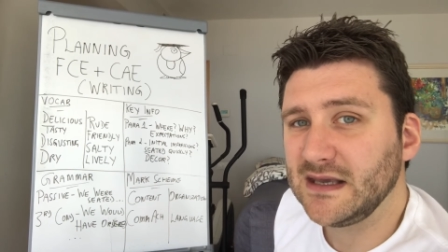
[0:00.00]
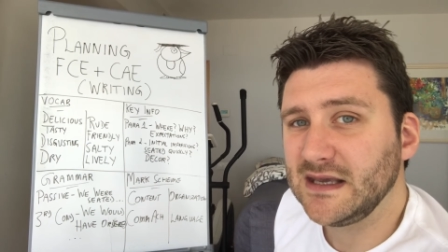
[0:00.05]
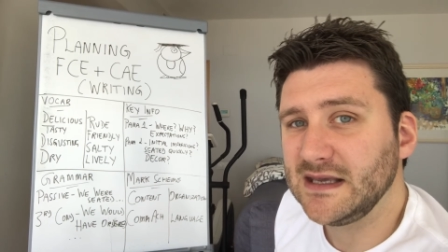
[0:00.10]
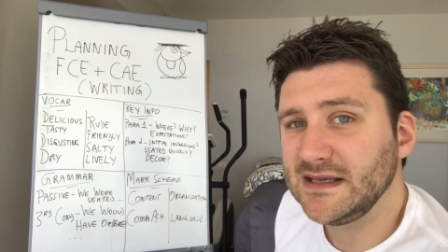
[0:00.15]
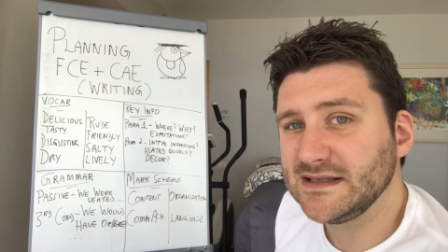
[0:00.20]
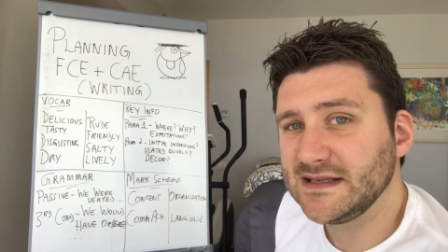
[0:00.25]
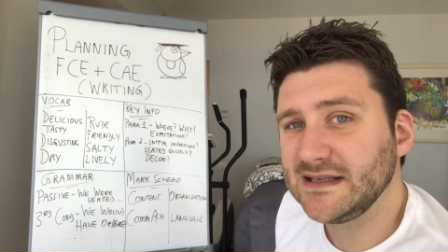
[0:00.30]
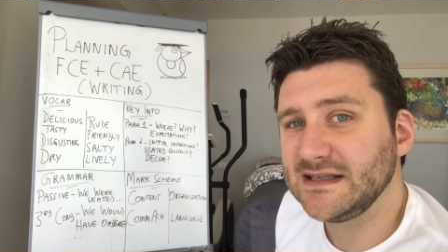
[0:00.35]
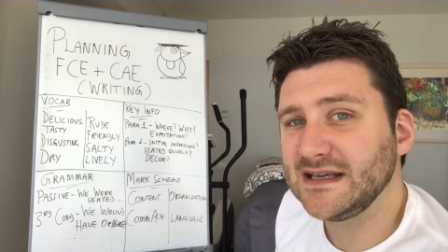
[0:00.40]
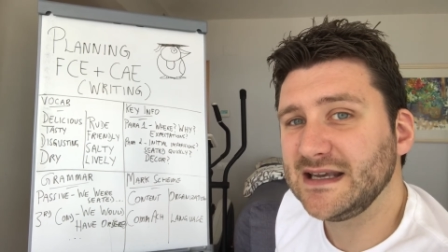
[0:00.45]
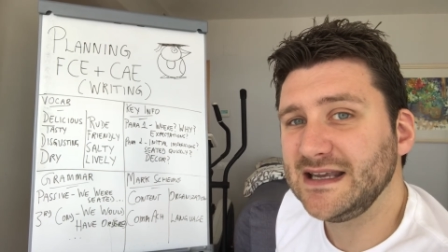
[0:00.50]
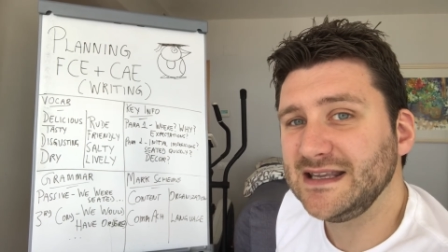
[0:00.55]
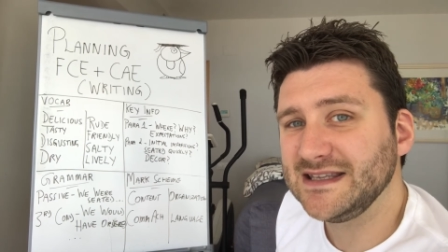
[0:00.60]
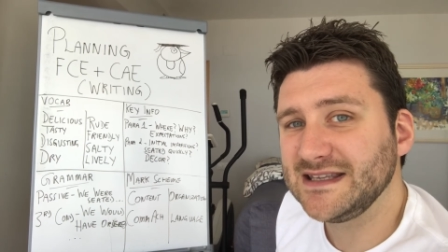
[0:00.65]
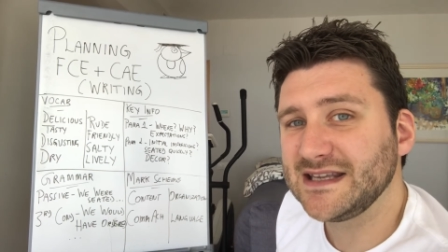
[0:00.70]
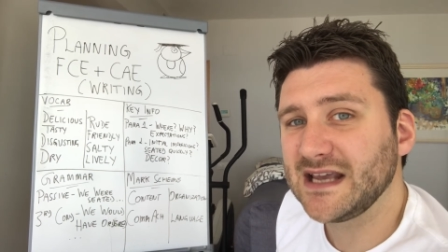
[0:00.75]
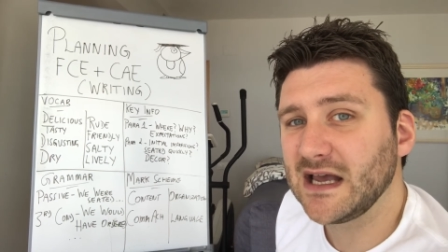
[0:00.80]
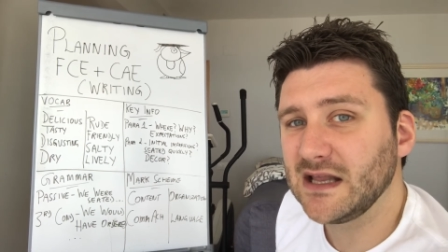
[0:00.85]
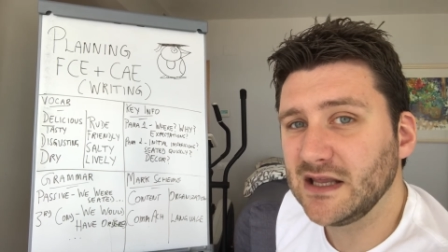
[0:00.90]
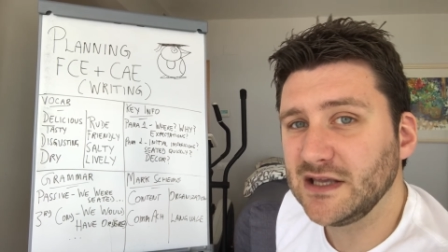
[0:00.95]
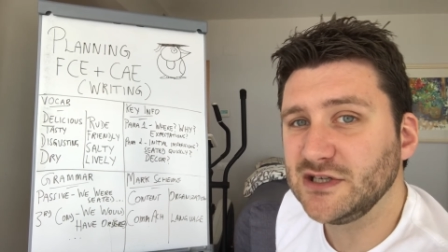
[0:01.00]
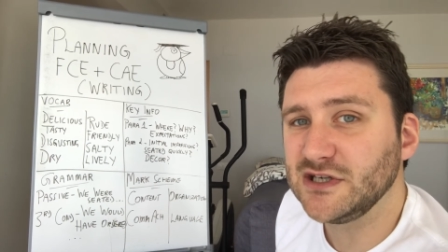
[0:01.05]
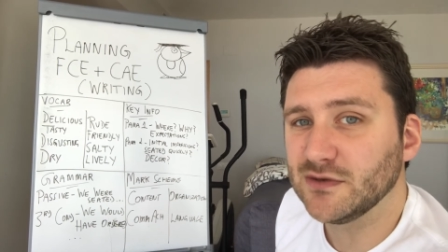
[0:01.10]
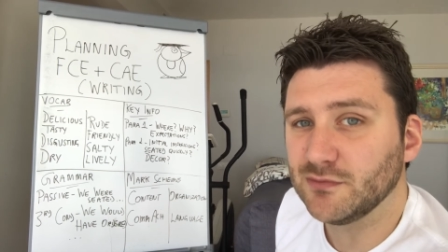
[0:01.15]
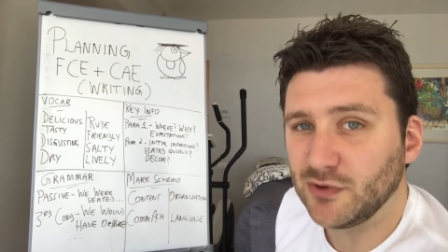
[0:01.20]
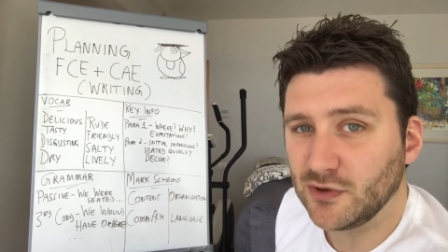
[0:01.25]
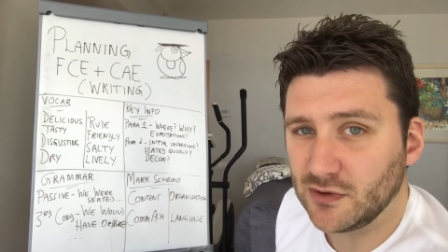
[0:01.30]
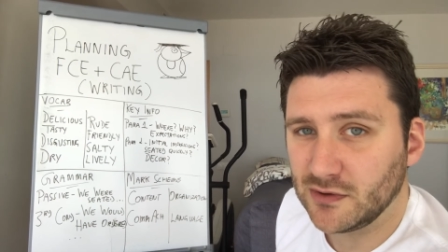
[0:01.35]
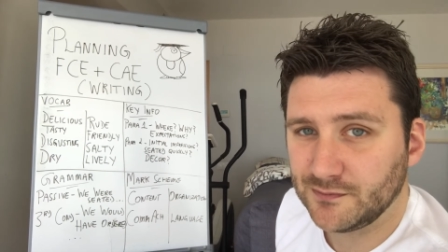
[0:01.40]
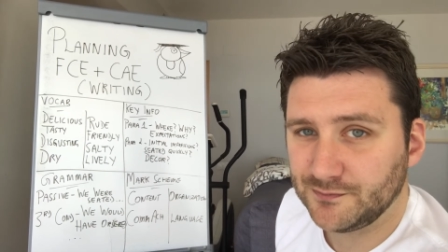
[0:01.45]
Is it
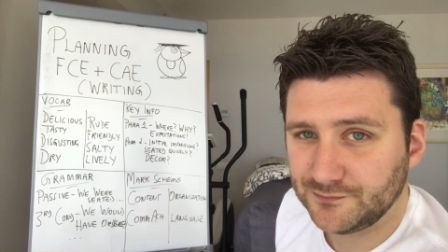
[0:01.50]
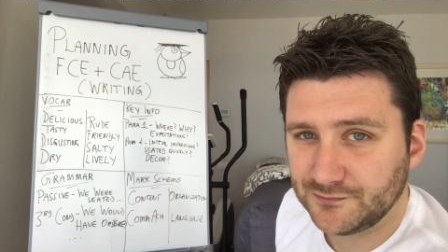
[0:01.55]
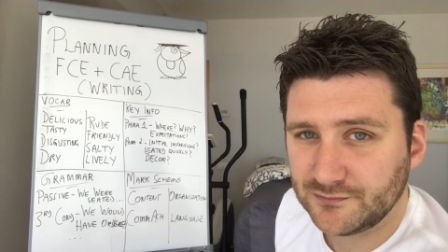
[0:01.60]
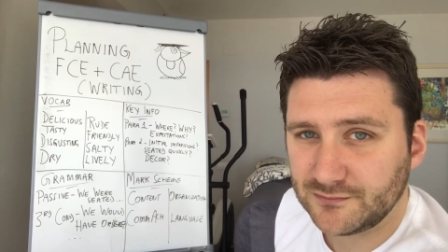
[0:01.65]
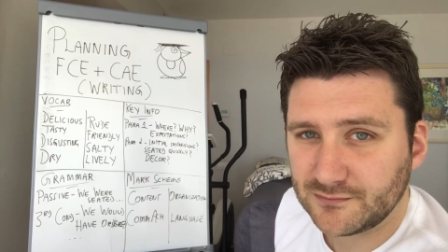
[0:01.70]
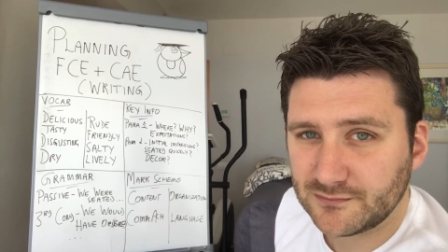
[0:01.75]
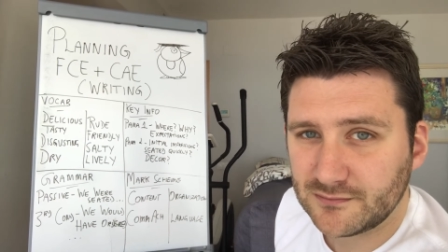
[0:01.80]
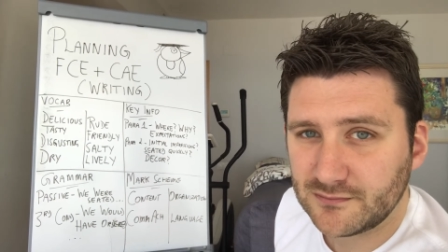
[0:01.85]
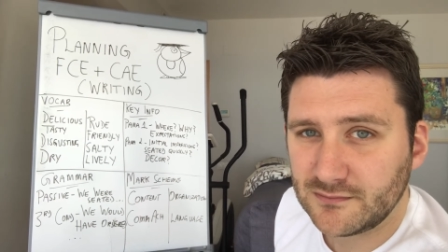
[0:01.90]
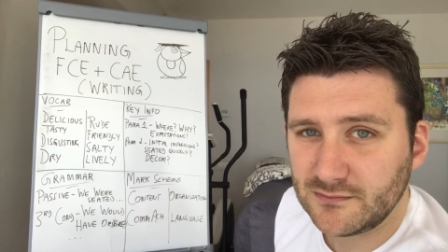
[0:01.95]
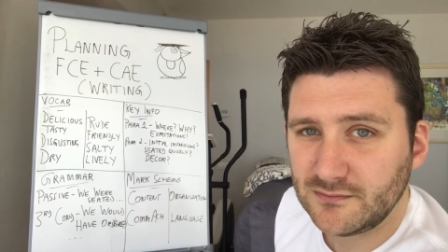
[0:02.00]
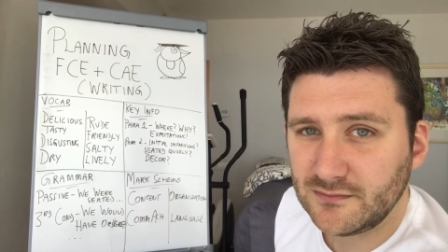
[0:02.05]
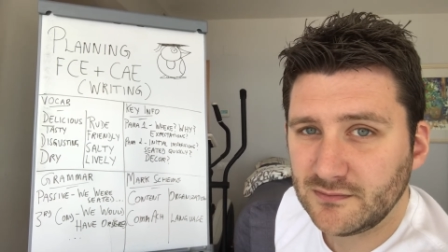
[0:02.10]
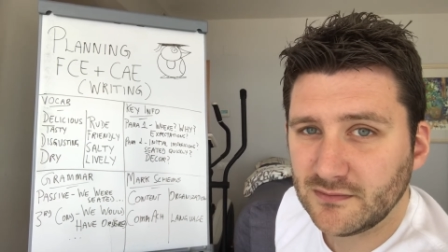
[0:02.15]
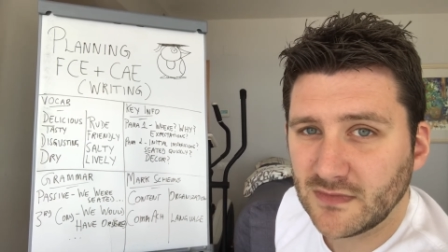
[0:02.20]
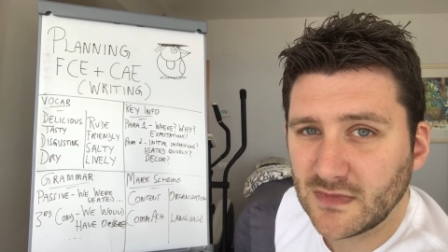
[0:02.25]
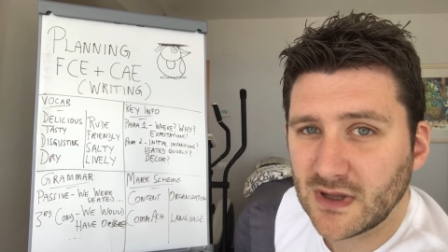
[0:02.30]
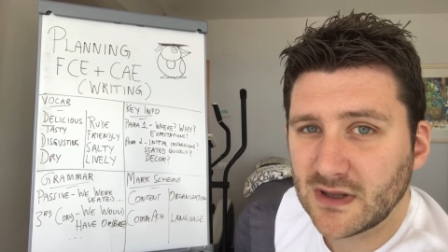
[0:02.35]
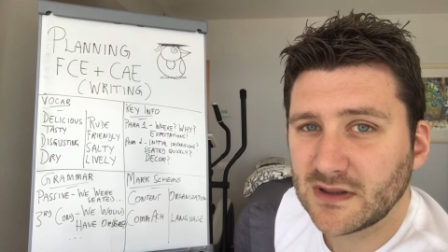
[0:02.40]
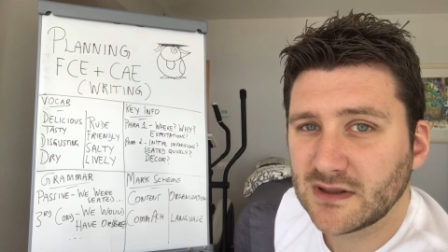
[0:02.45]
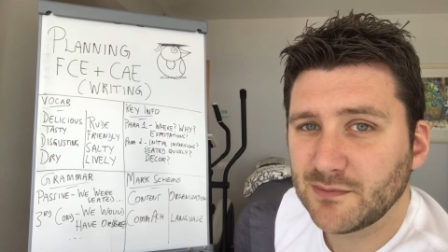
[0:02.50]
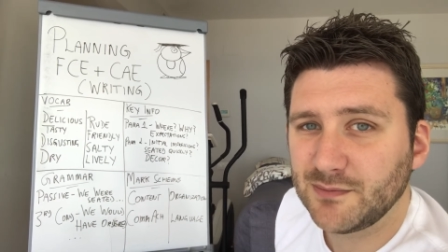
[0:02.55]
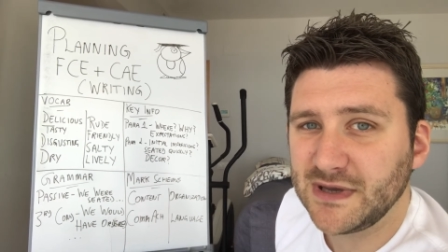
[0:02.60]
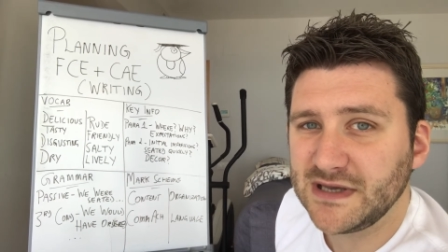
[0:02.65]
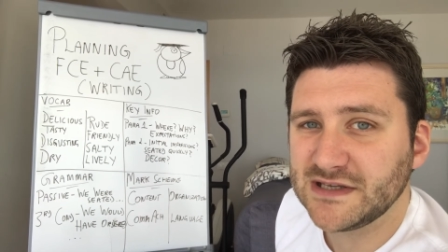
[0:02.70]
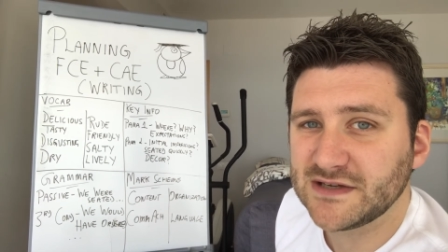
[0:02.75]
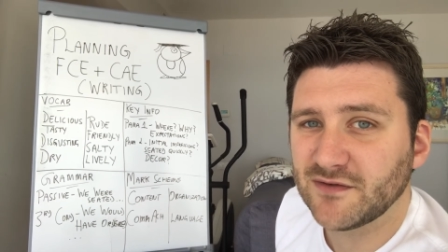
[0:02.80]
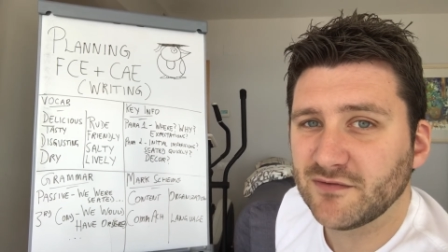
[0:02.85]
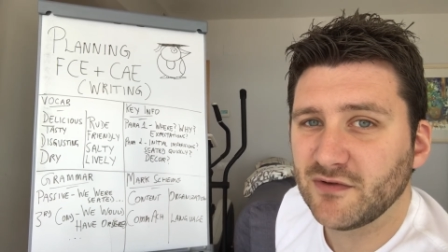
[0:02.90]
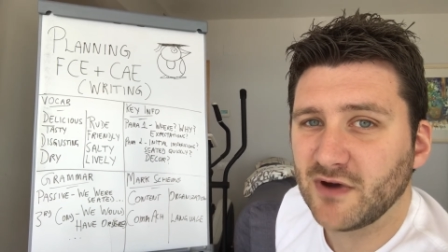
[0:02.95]
intelligible, the
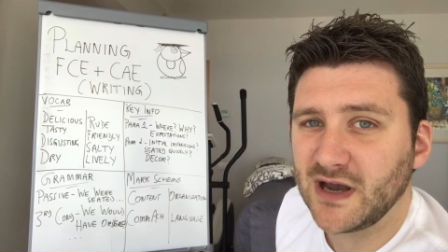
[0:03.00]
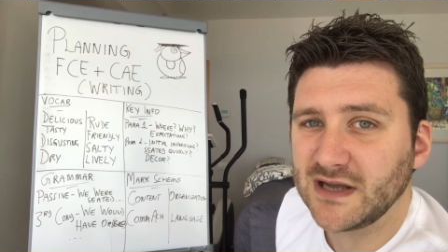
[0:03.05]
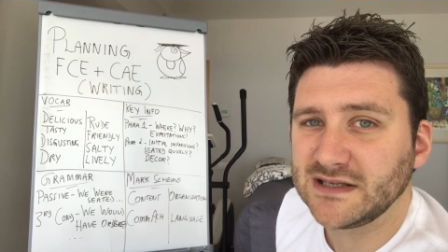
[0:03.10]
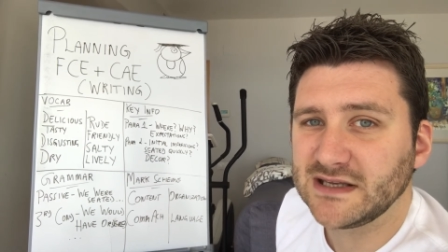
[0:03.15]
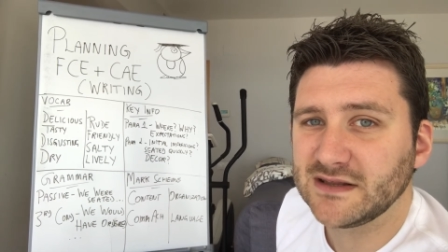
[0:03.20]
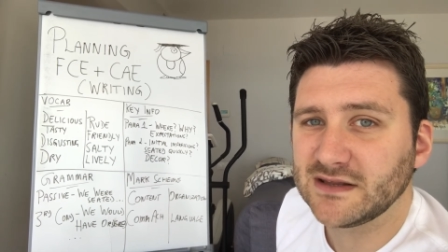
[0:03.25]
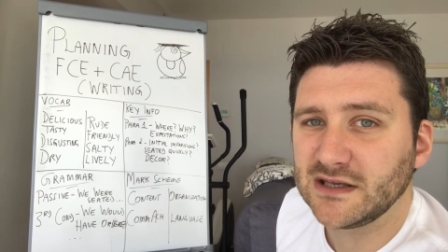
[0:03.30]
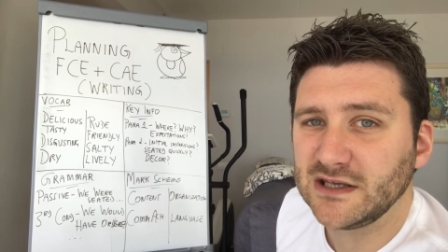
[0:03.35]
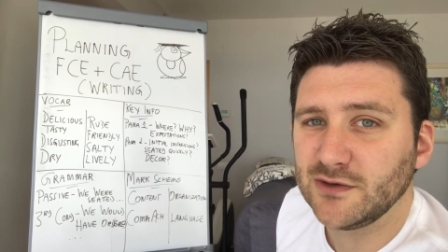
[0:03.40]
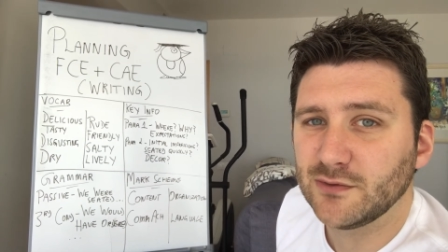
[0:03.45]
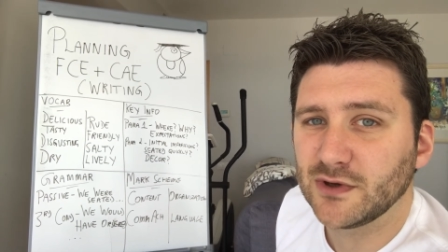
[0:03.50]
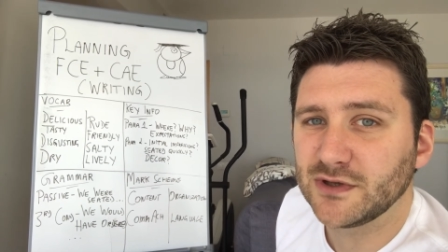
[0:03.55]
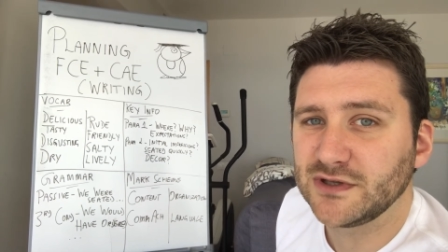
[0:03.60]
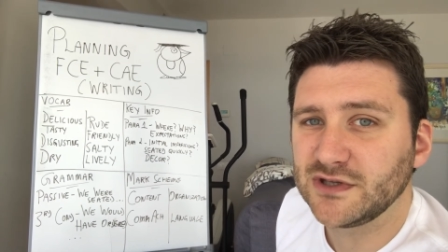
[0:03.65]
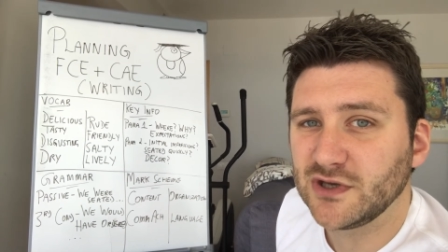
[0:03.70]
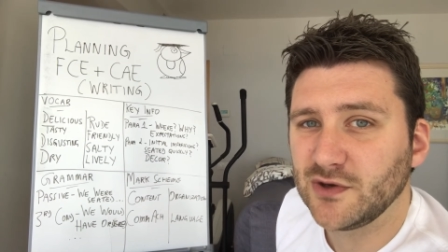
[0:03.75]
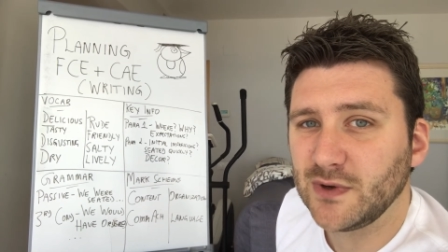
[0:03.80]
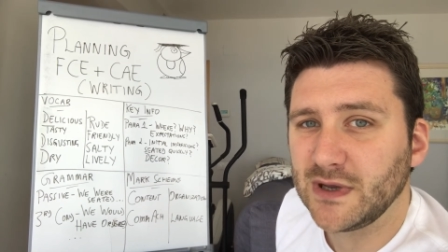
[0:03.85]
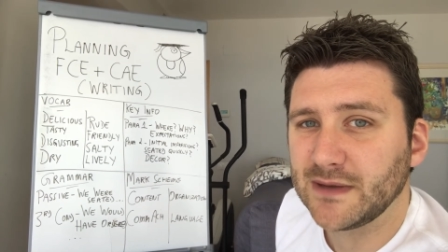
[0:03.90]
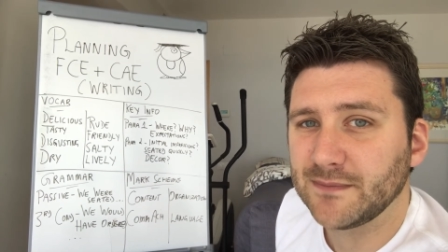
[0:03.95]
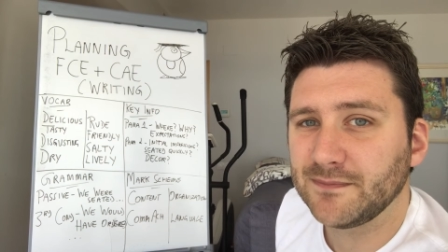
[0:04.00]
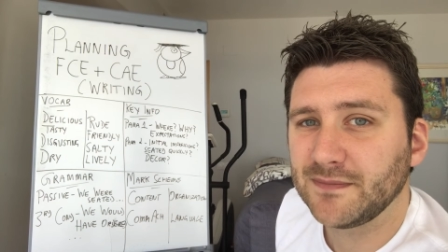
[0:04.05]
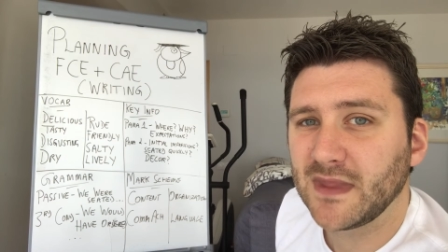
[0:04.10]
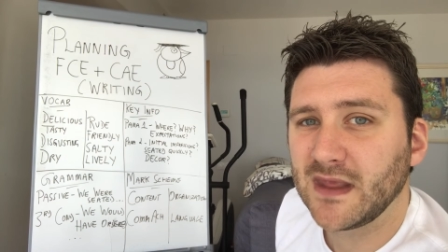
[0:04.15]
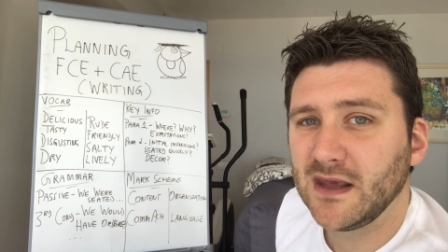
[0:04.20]
piece of writing that you are doing?